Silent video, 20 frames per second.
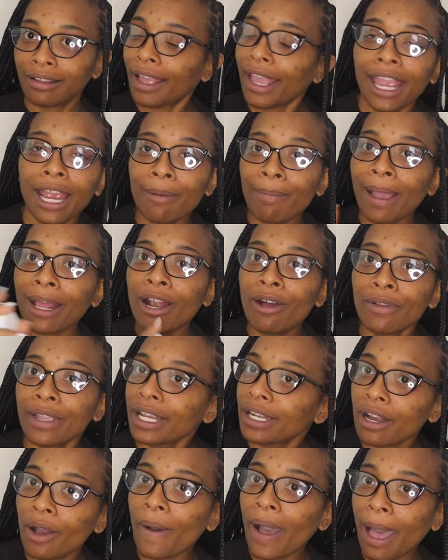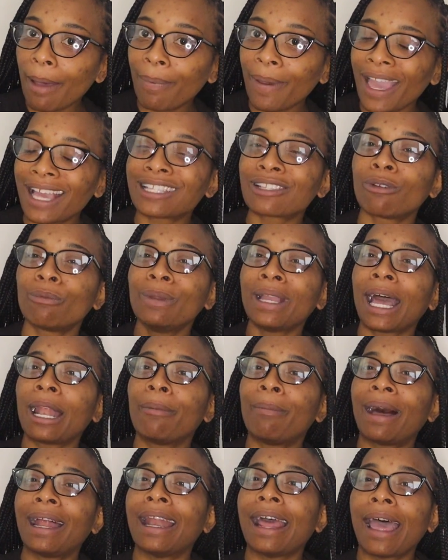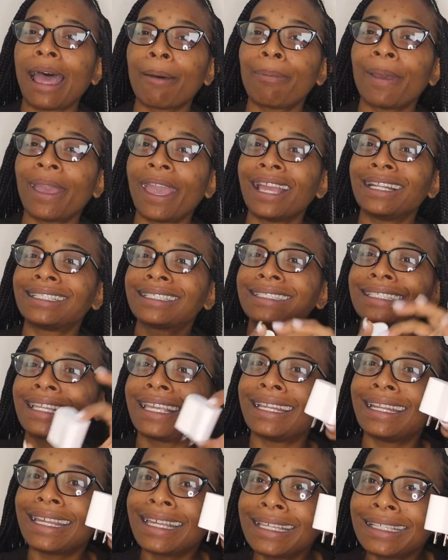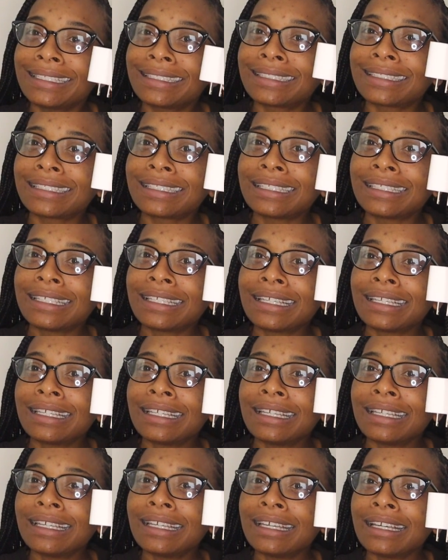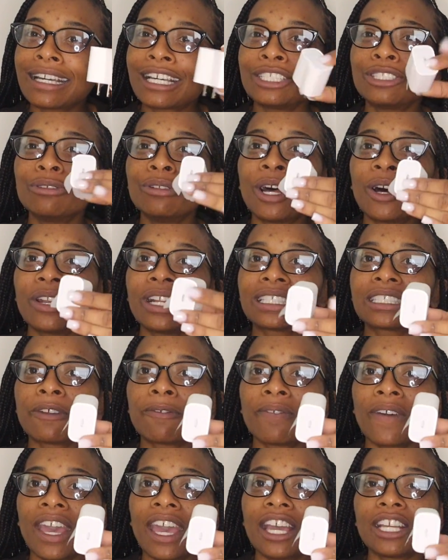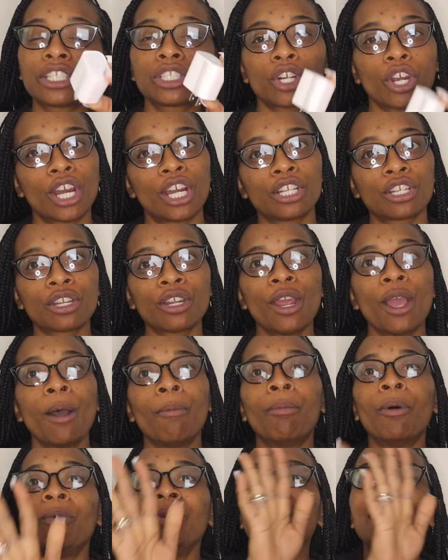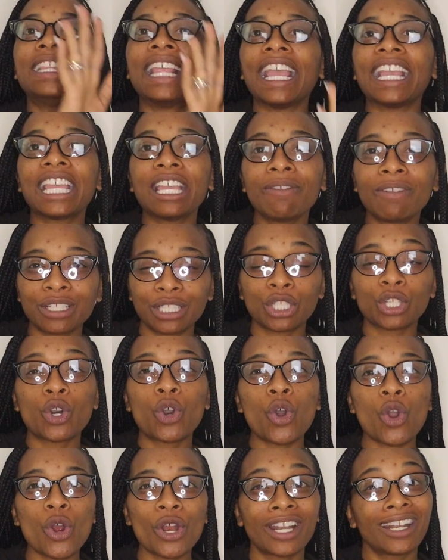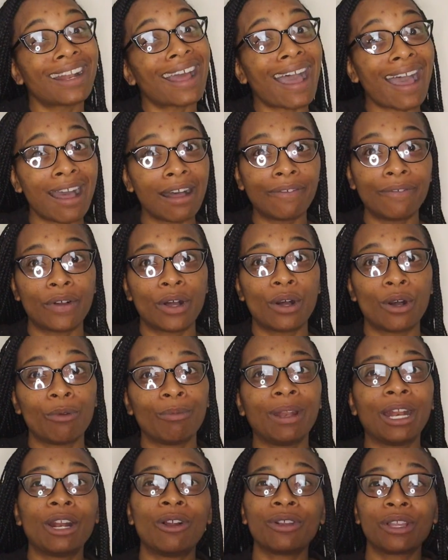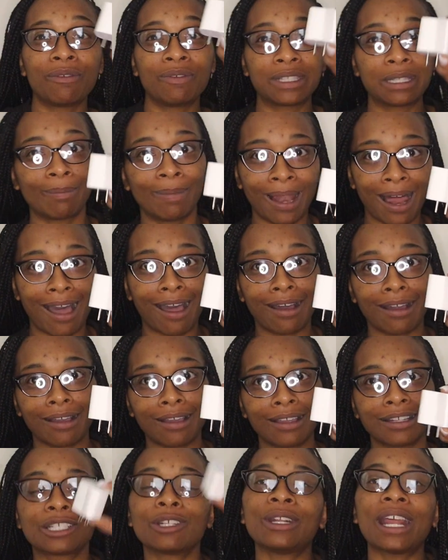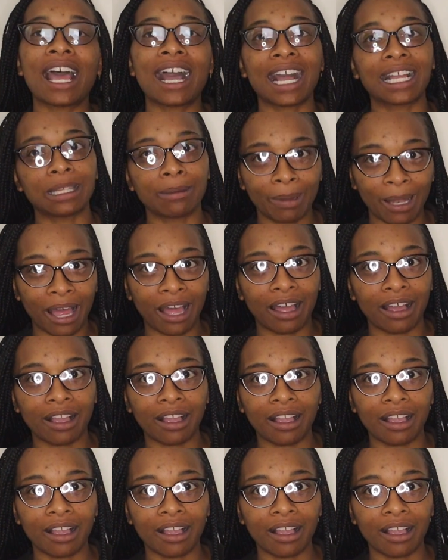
Everybody don't get no iPad, so we gotta buy the iPad just to get this. Cause you know this the fast charger, but we they give us the cord and the iPhone, but they don't give us the block. So now I got the block.